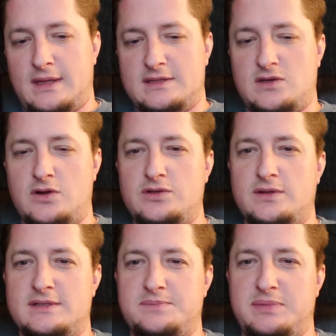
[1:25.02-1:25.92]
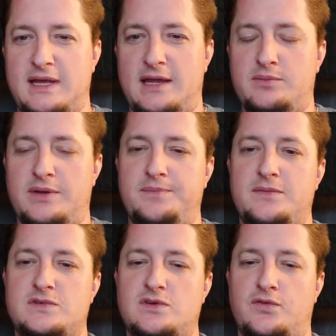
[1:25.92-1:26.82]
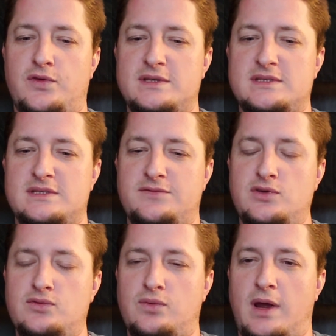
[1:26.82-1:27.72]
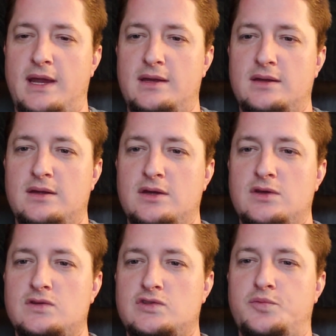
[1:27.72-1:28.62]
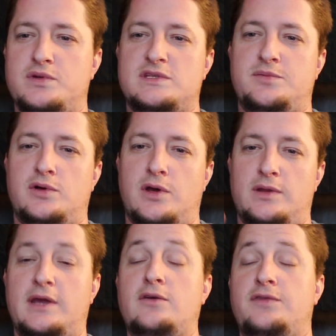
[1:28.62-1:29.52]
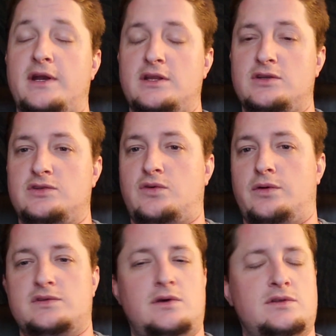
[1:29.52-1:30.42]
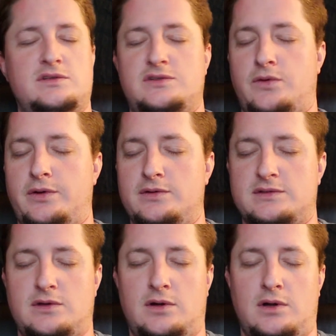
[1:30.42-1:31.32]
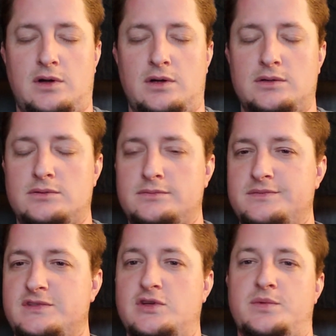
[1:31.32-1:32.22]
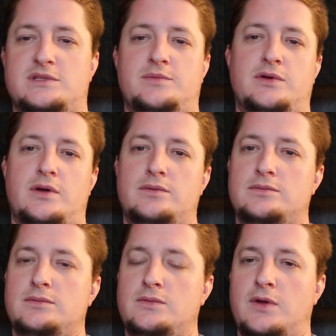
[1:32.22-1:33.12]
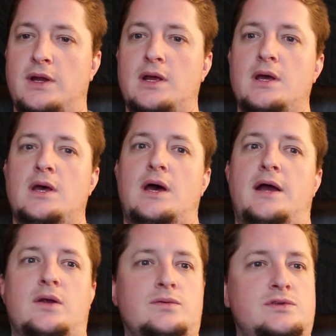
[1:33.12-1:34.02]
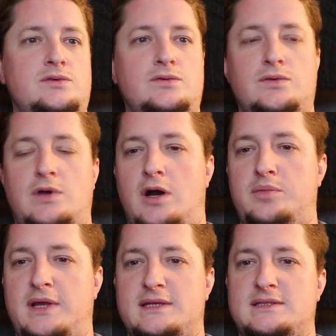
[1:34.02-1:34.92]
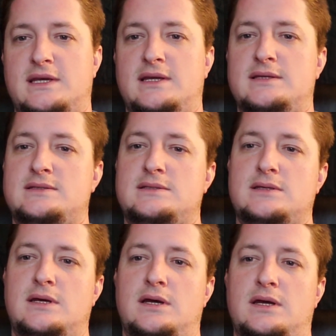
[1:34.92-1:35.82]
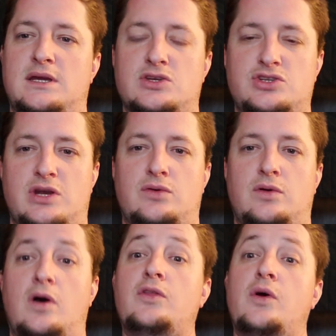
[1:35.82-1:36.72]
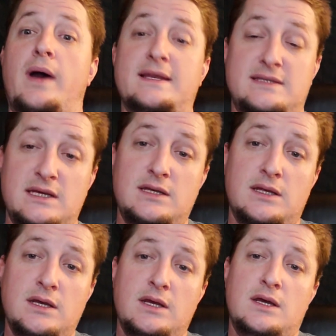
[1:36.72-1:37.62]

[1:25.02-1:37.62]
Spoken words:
It's hard to explain, but so for instance, if you write super simple code, like you'll find in the tutorials. All the tutorials are super simple code, right? I don't do complex things in general, although I did